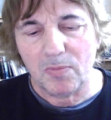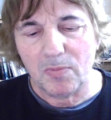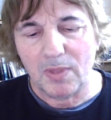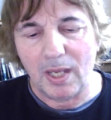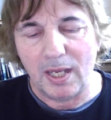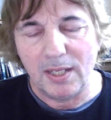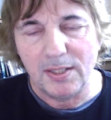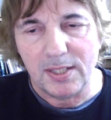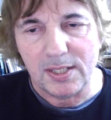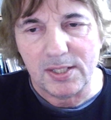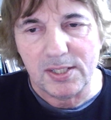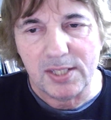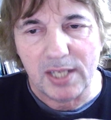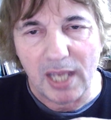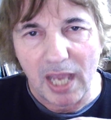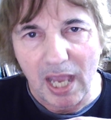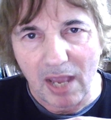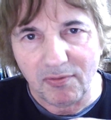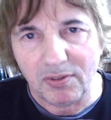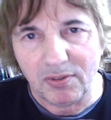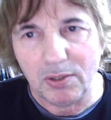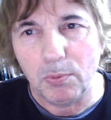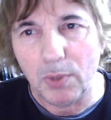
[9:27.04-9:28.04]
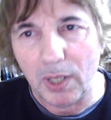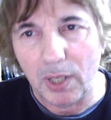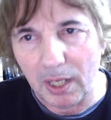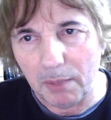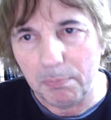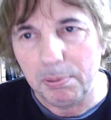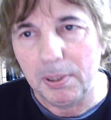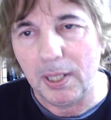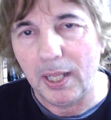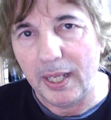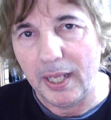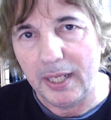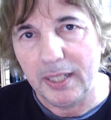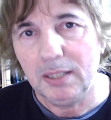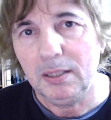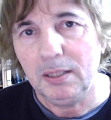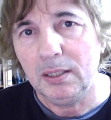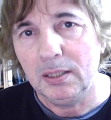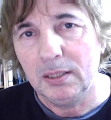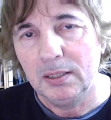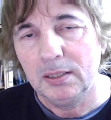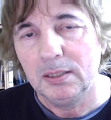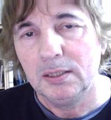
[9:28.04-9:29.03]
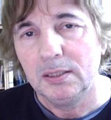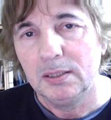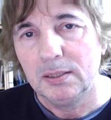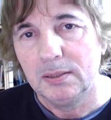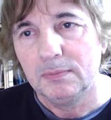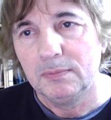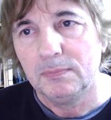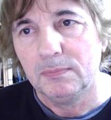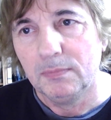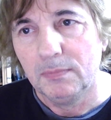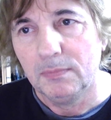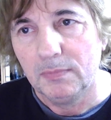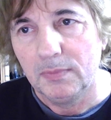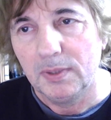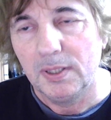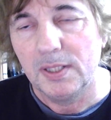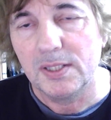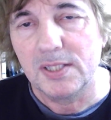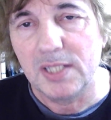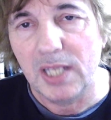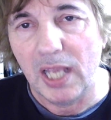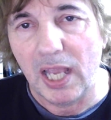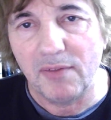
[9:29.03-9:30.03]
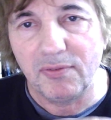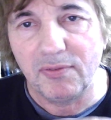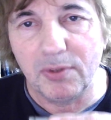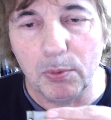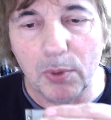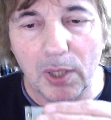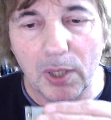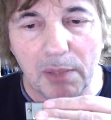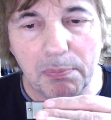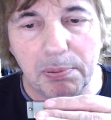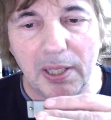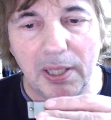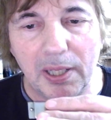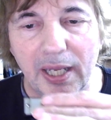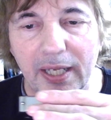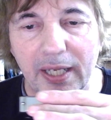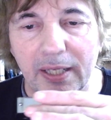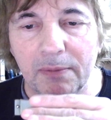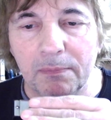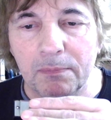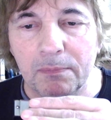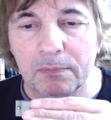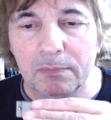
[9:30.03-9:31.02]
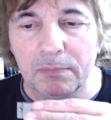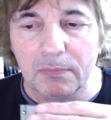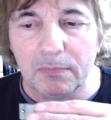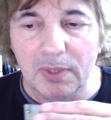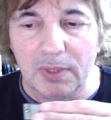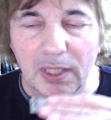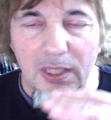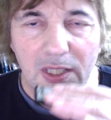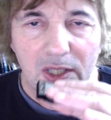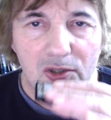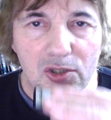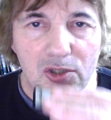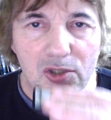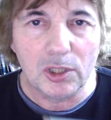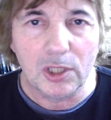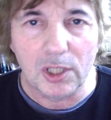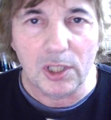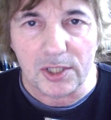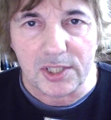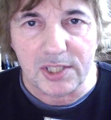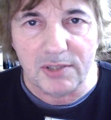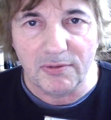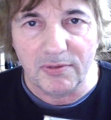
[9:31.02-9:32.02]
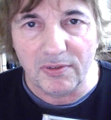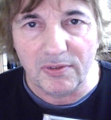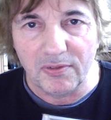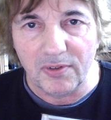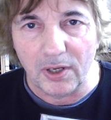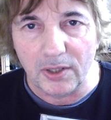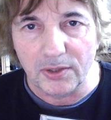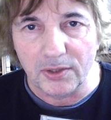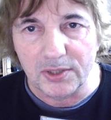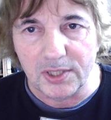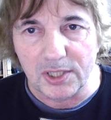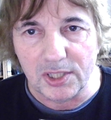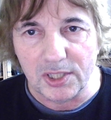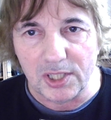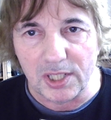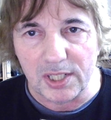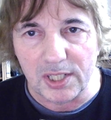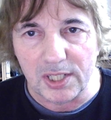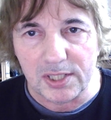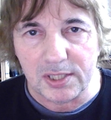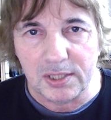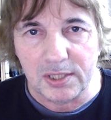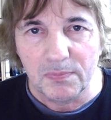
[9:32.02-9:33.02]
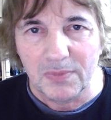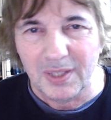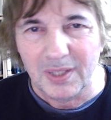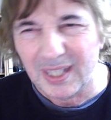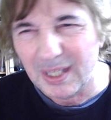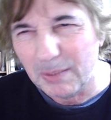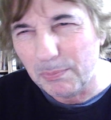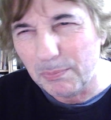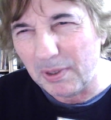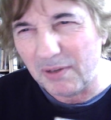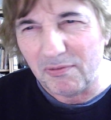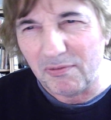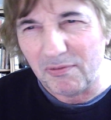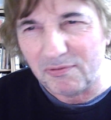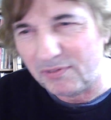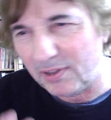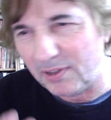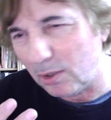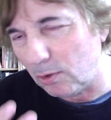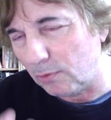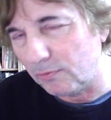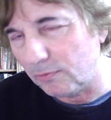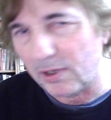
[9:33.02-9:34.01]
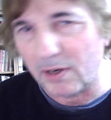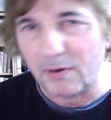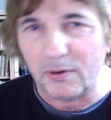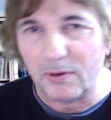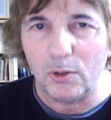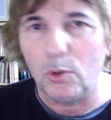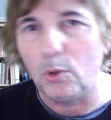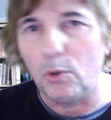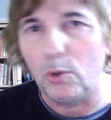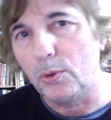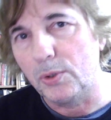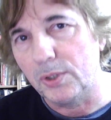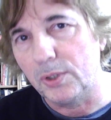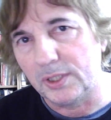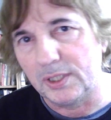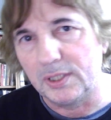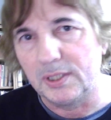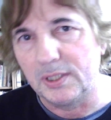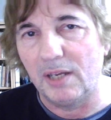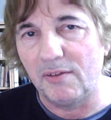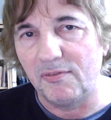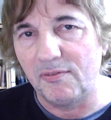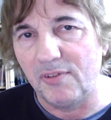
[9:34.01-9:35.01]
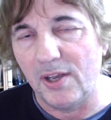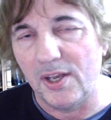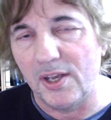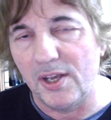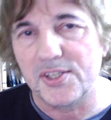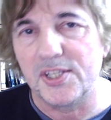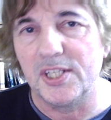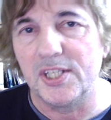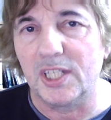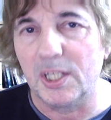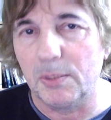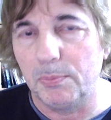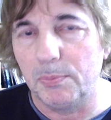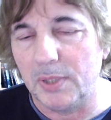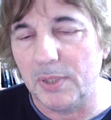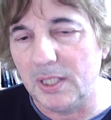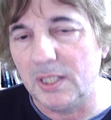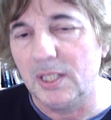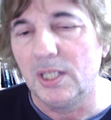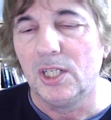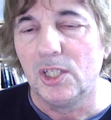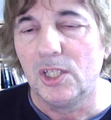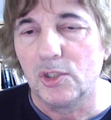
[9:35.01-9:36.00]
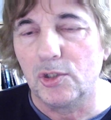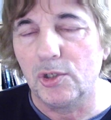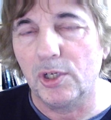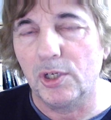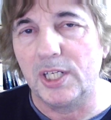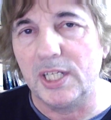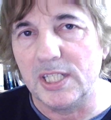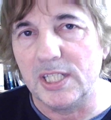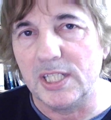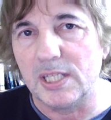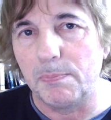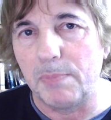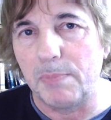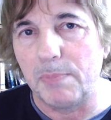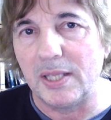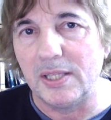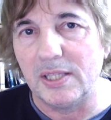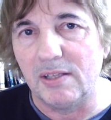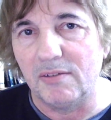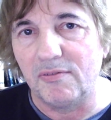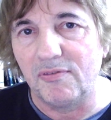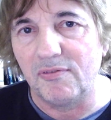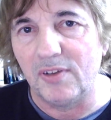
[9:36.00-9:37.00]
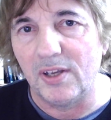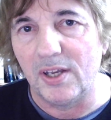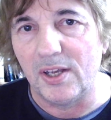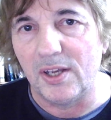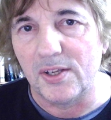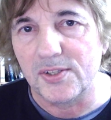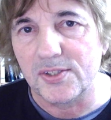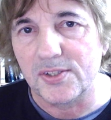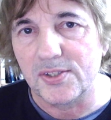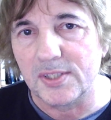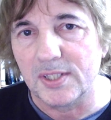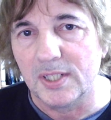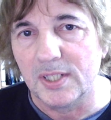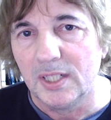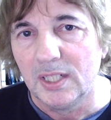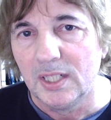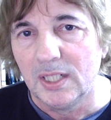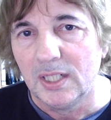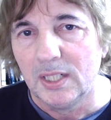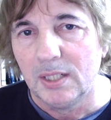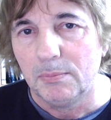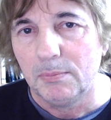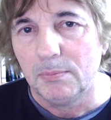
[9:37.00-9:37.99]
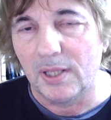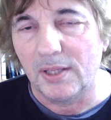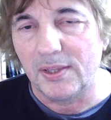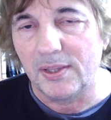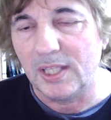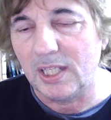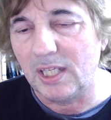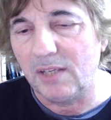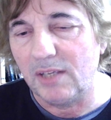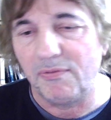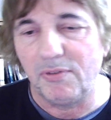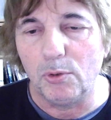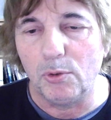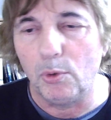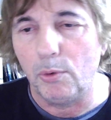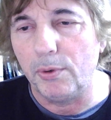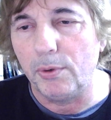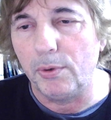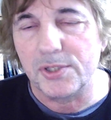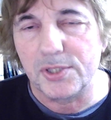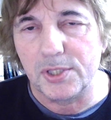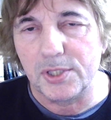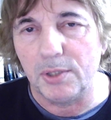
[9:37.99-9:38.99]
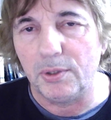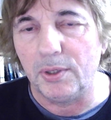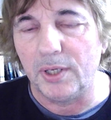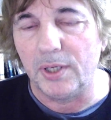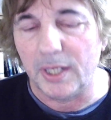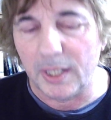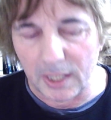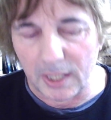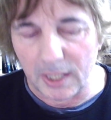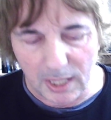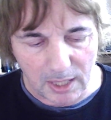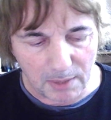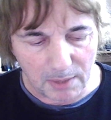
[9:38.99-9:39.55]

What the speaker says: And it's a heavy way of playing. It gives you lots of advantages. It can feel very awkward at first. It can be tricky to bend at first. But I think if you always do it,